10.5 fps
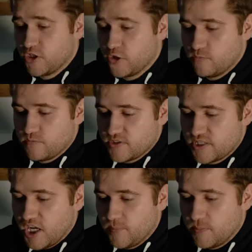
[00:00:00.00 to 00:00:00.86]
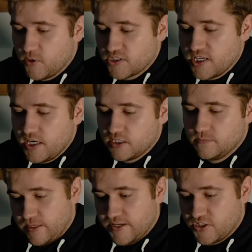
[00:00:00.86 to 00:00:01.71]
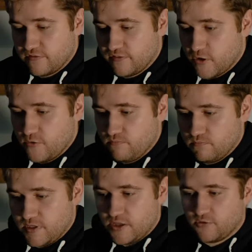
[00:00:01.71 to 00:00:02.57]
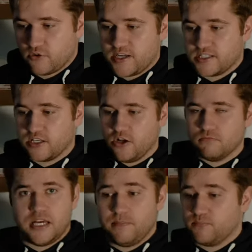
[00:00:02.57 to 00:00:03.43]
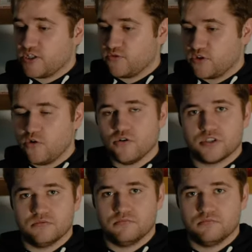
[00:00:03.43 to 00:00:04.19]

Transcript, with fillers: So set up your book stack, place your phone in the right slot, and press record.